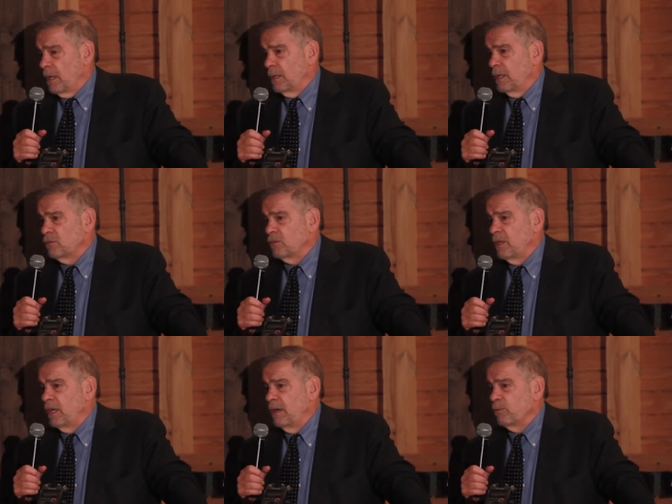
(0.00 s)
and as
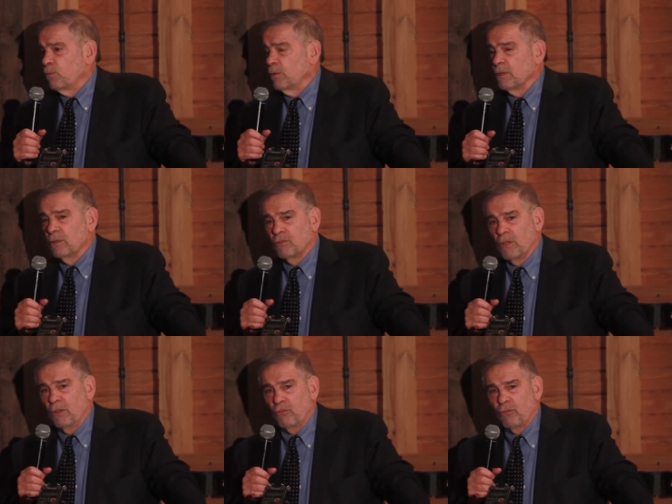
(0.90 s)
they have a
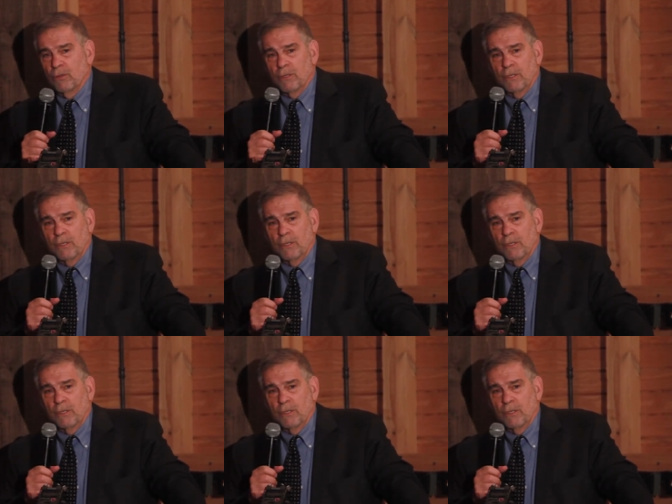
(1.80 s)
realization